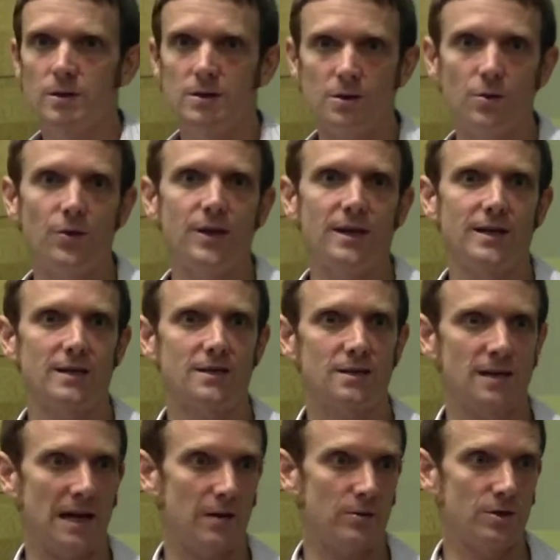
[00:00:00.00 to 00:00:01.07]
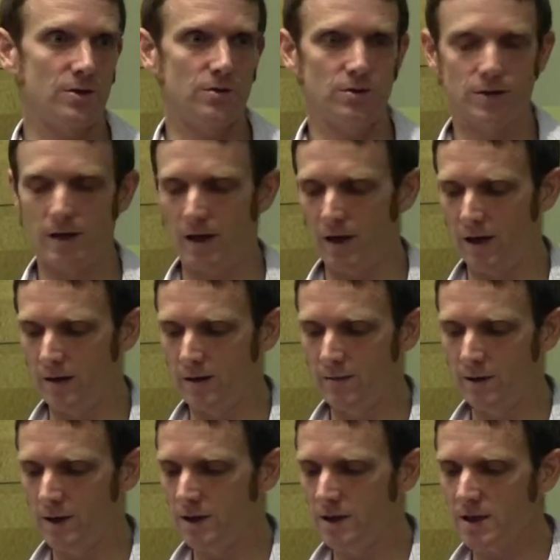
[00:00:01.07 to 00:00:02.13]
do things, how-tos on
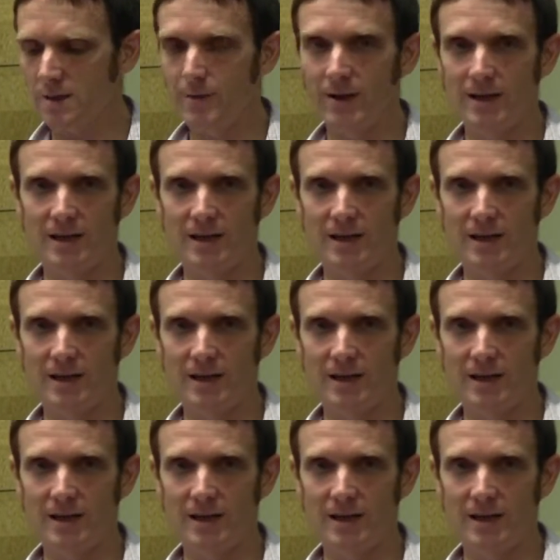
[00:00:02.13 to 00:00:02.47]
just about